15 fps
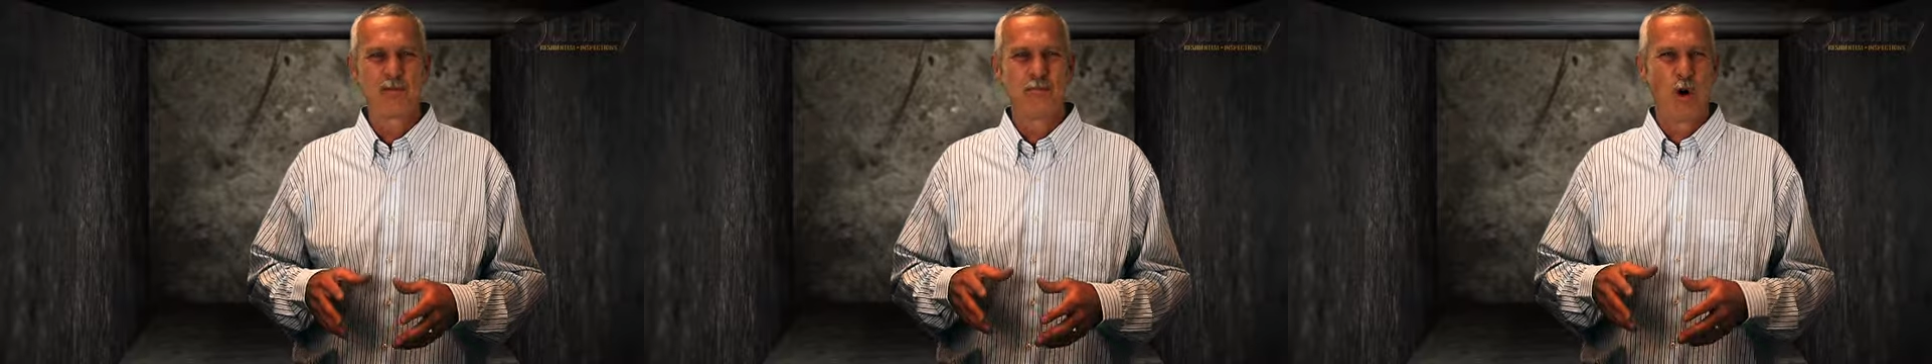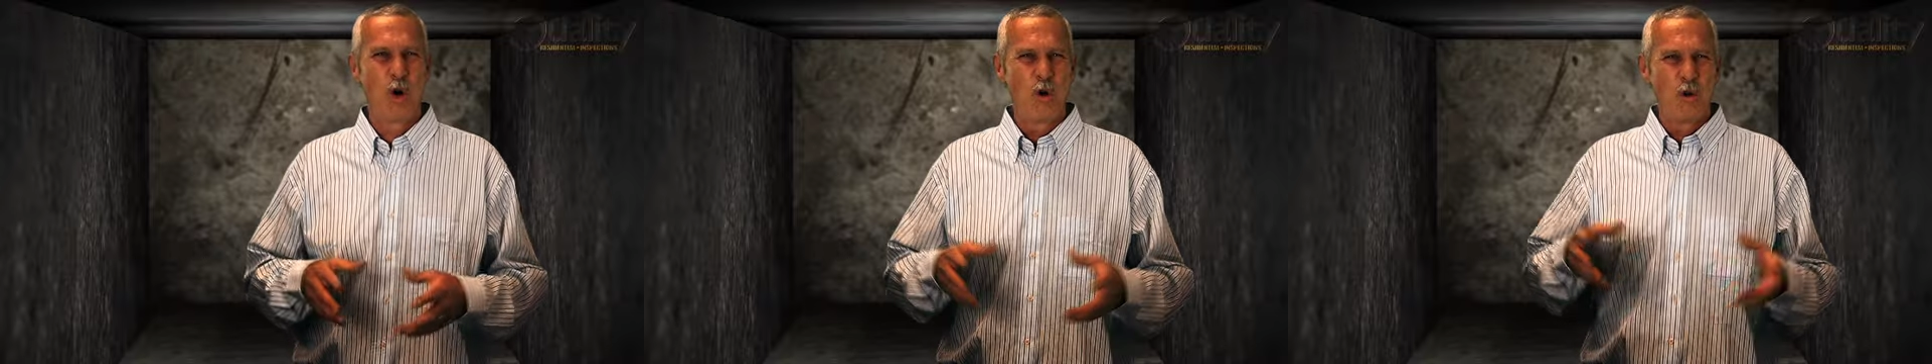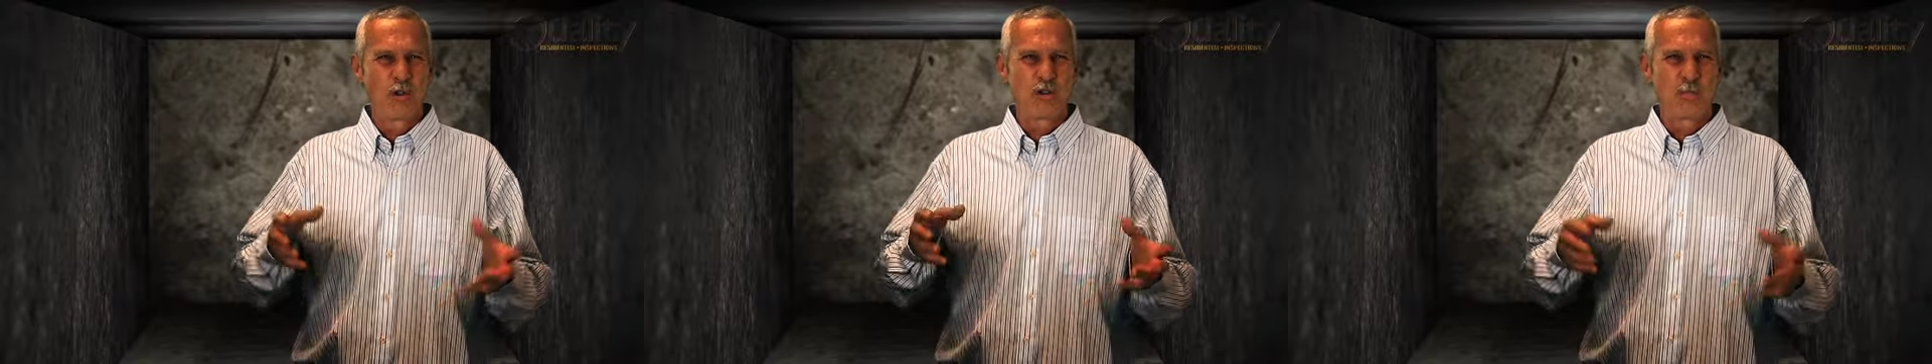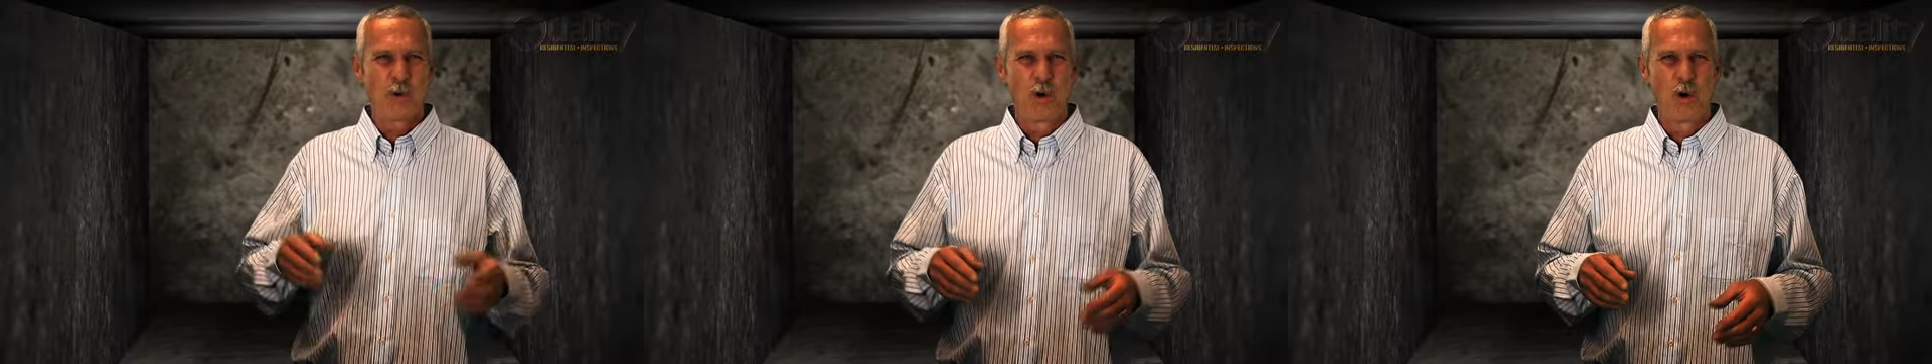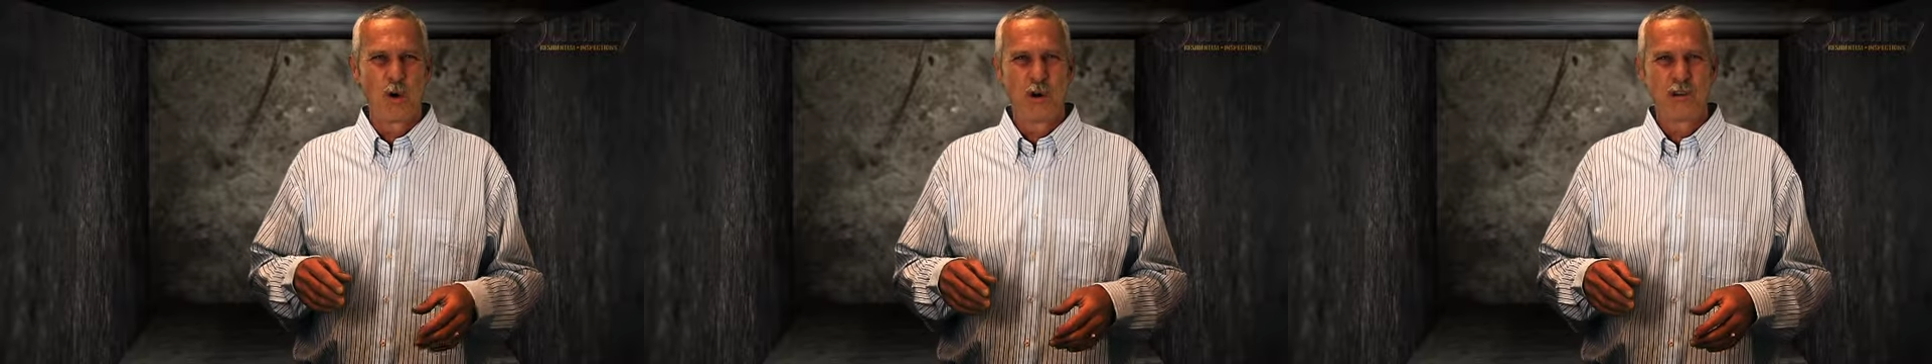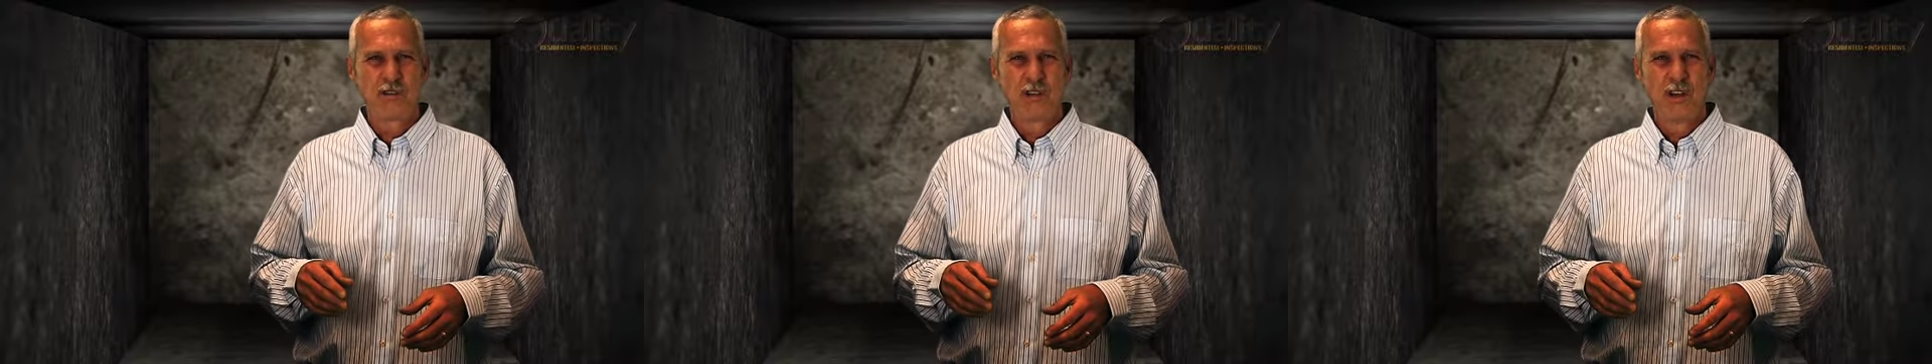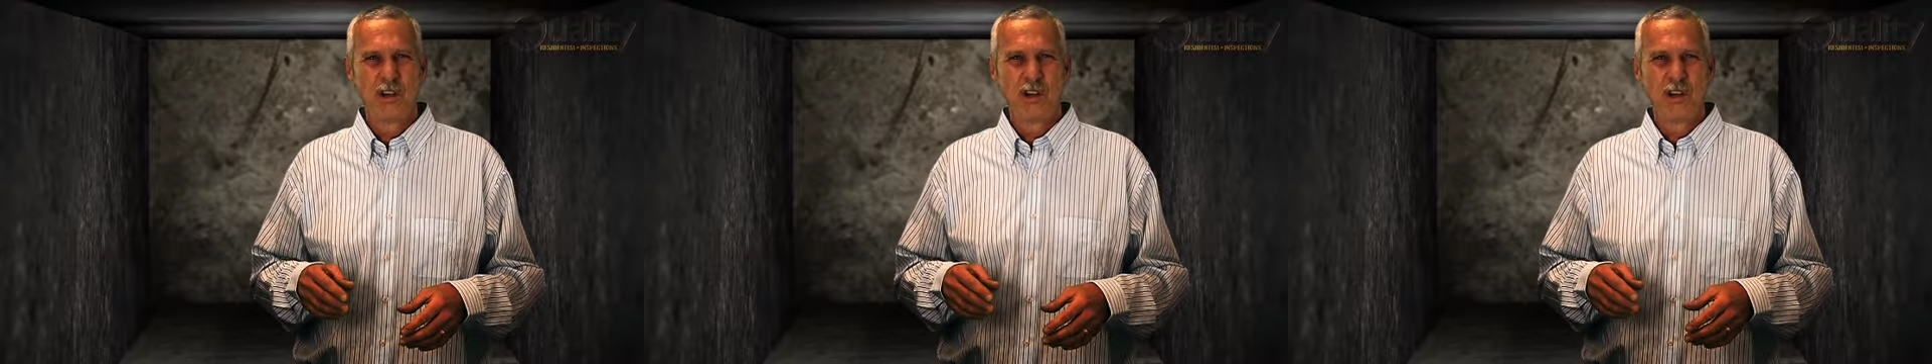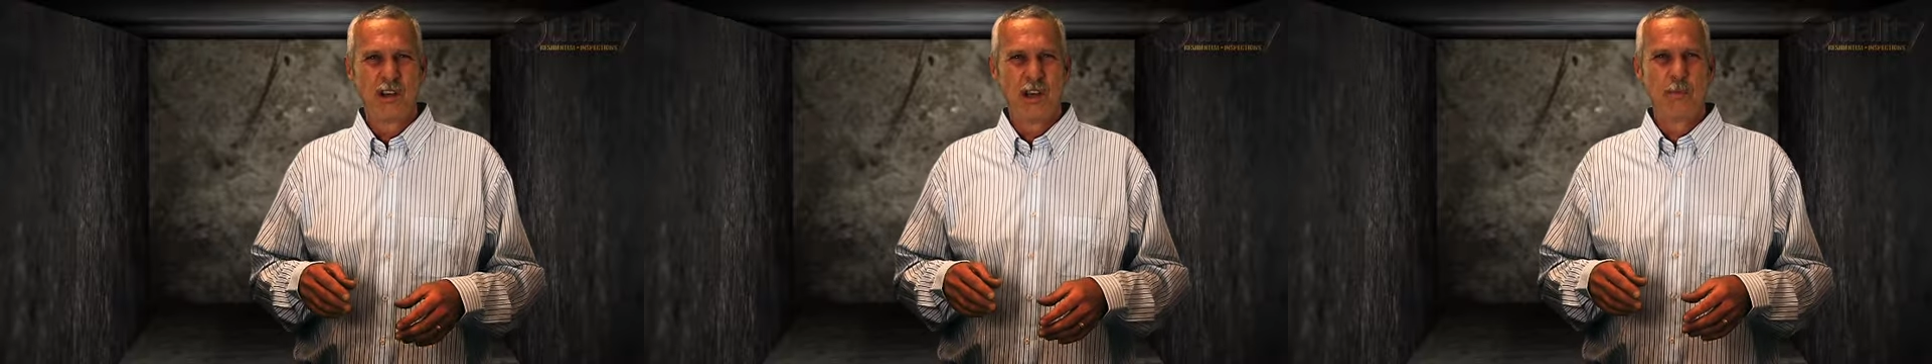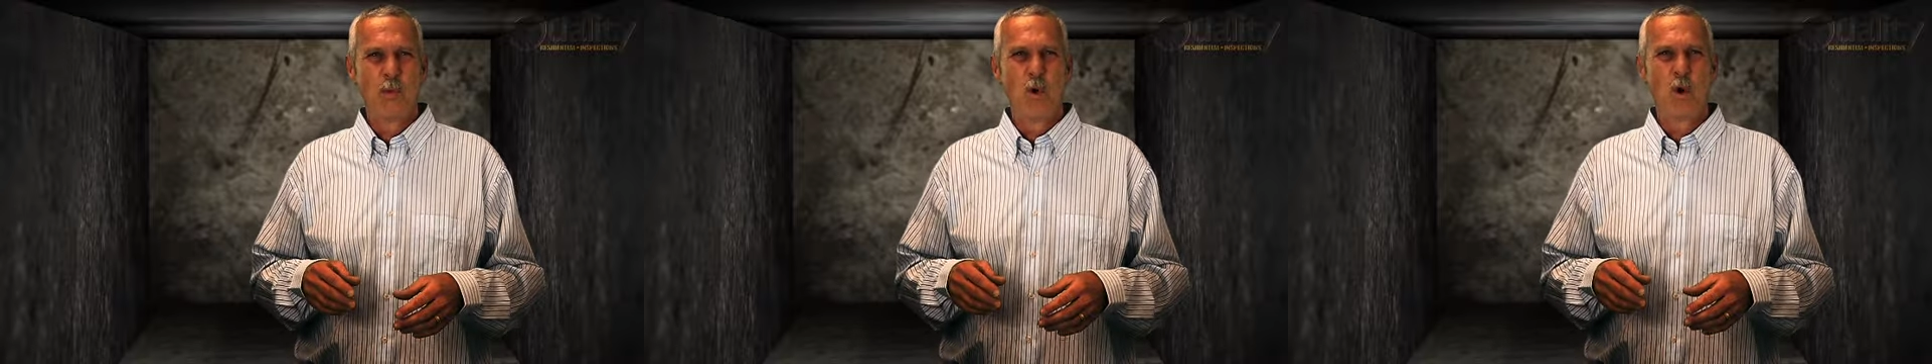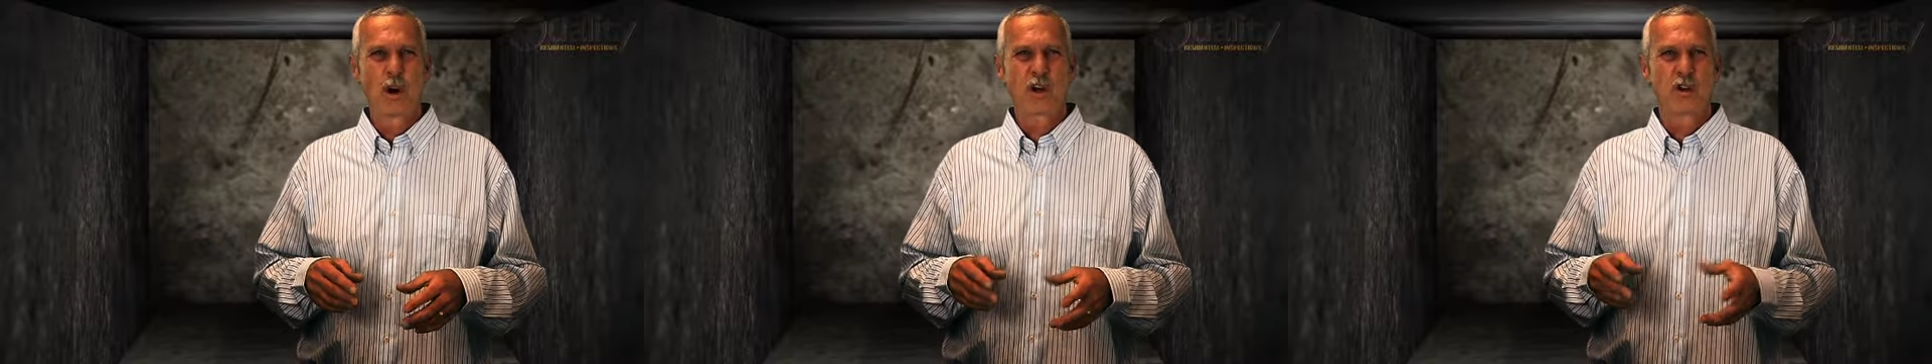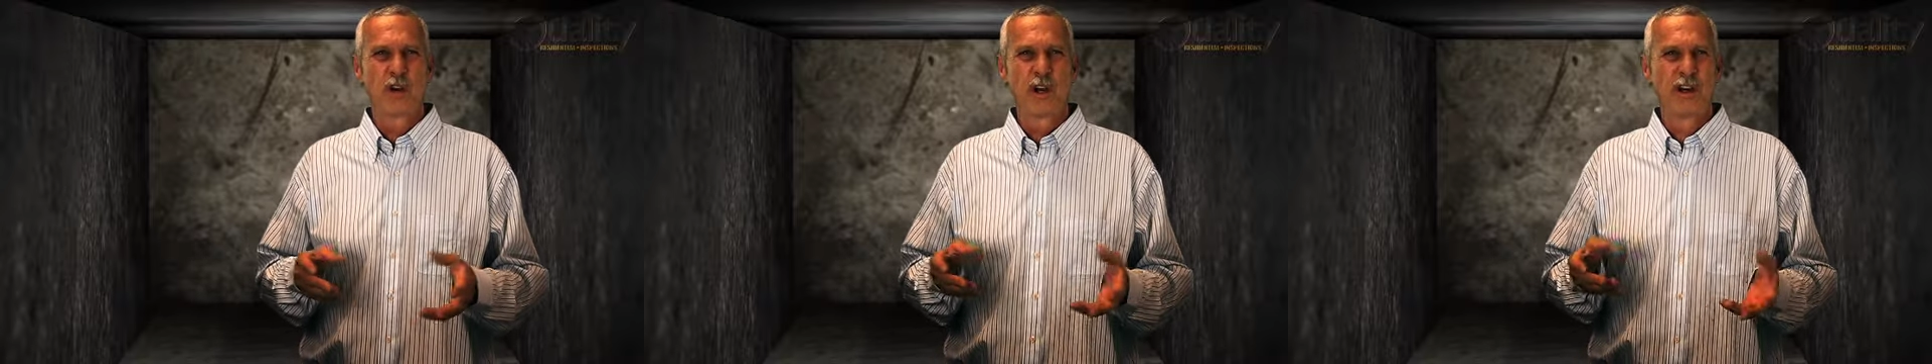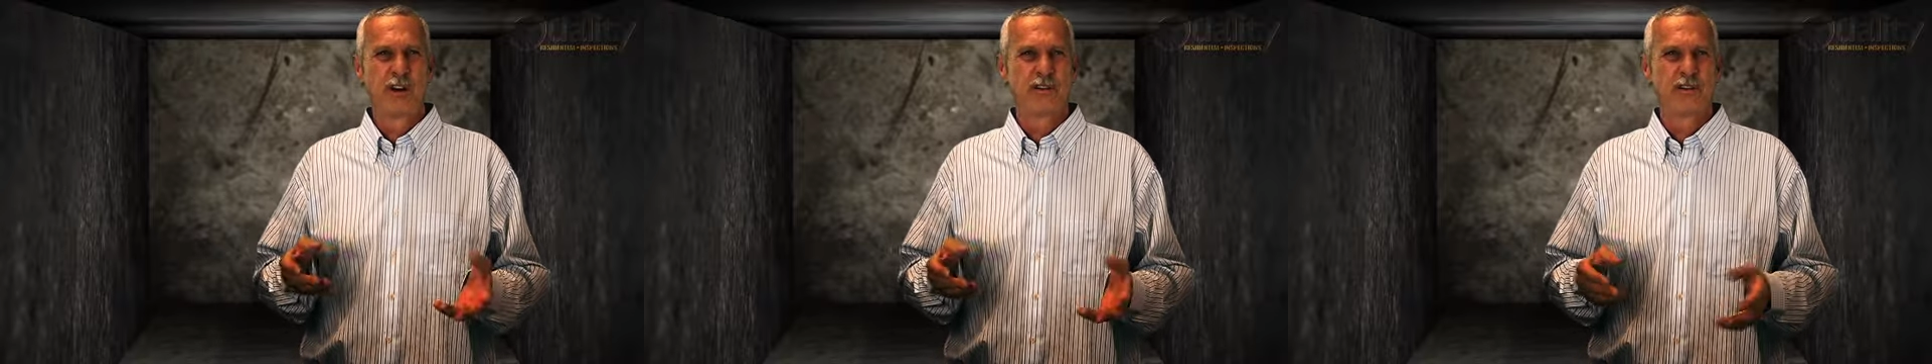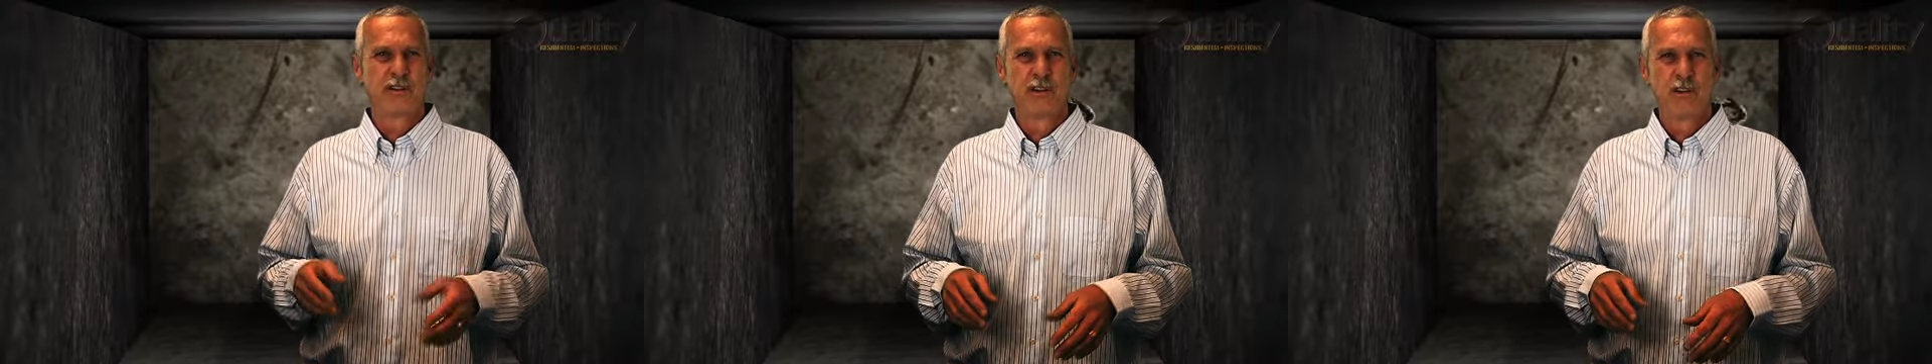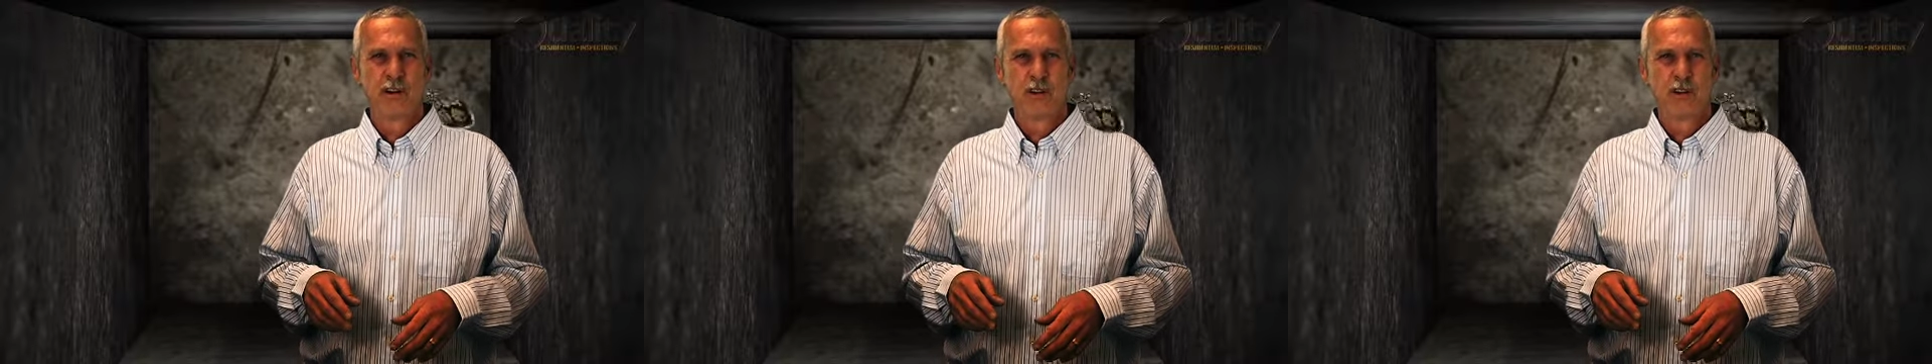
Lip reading: mold spores, and more critters.